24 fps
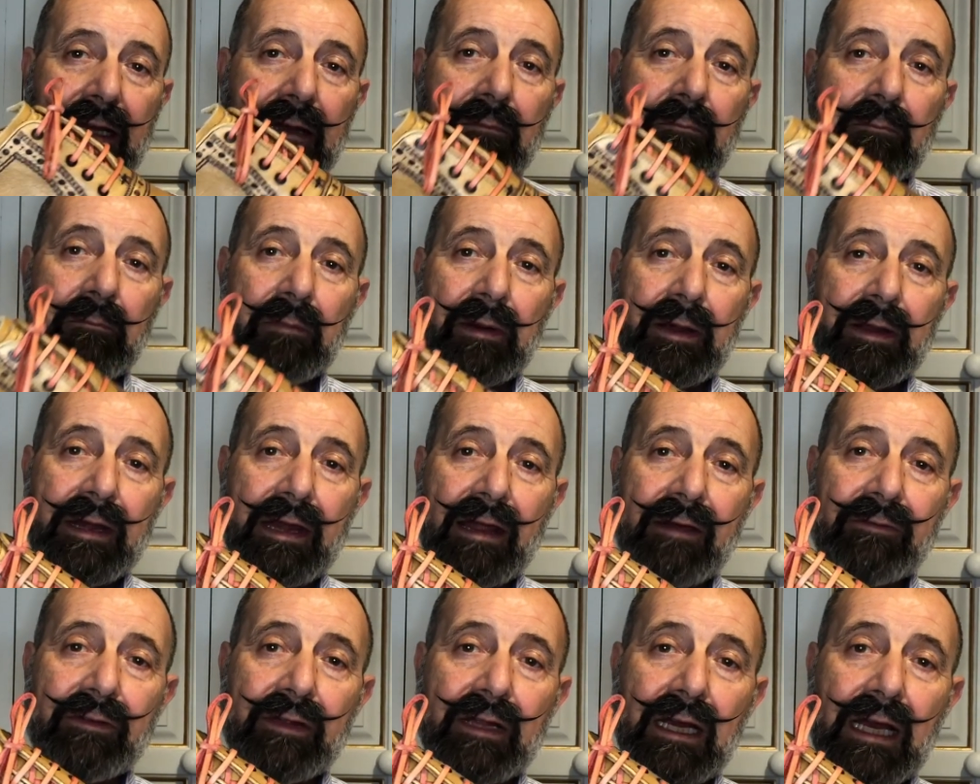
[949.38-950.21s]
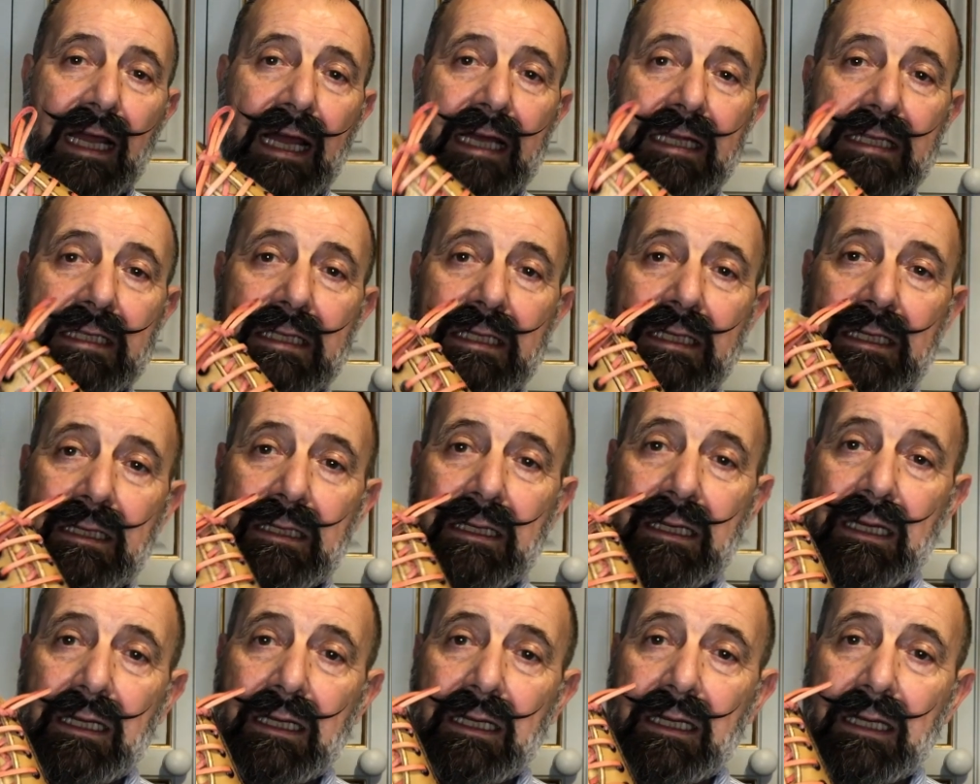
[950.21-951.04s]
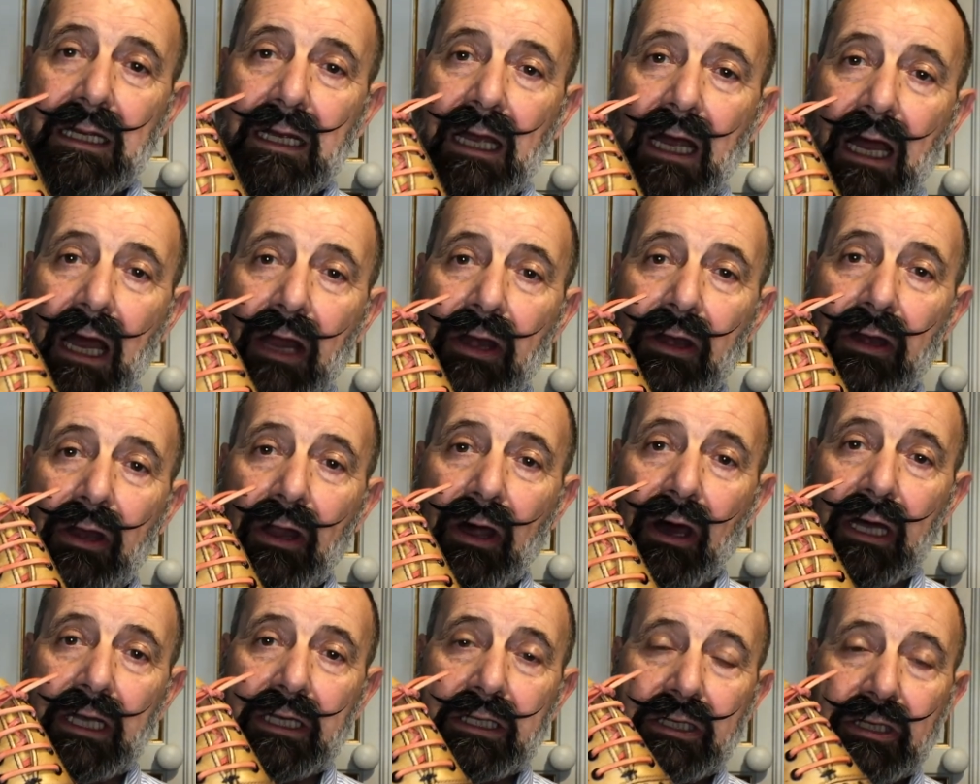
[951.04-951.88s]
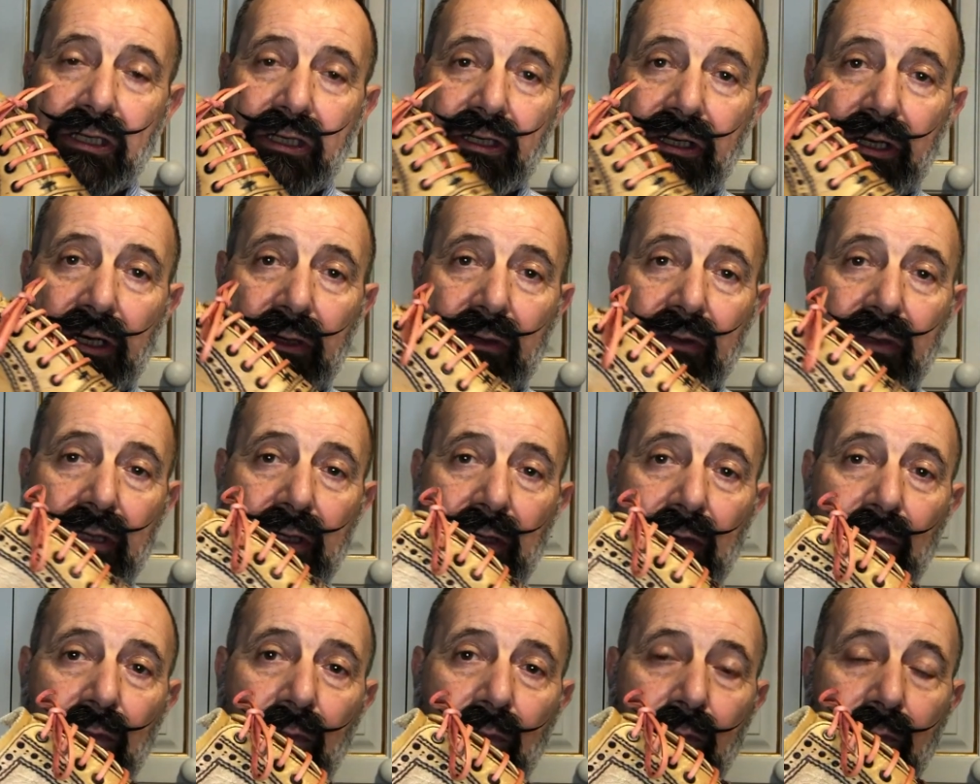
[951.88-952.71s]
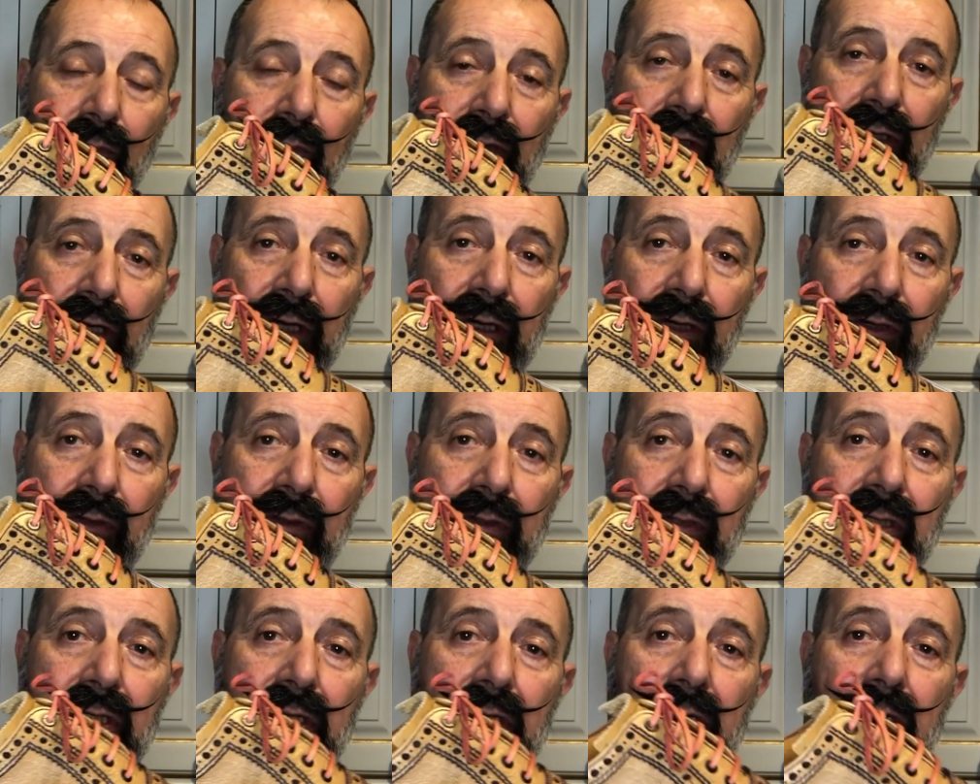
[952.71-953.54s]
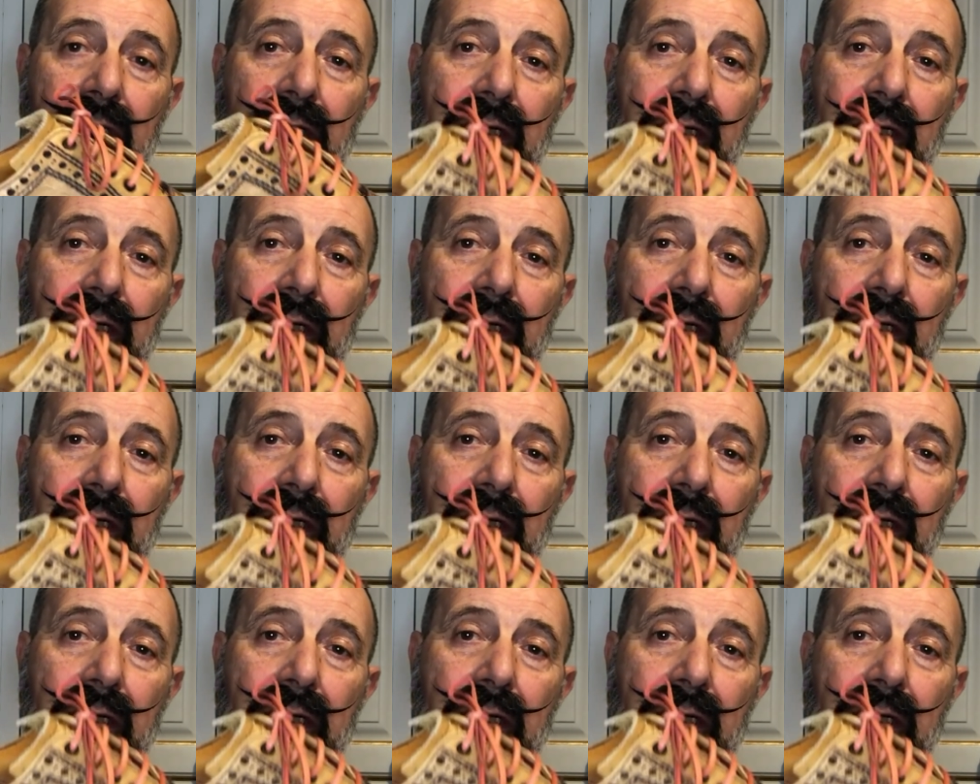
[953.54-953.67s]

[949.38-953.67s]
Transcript: but nevertheless a nice shoe to use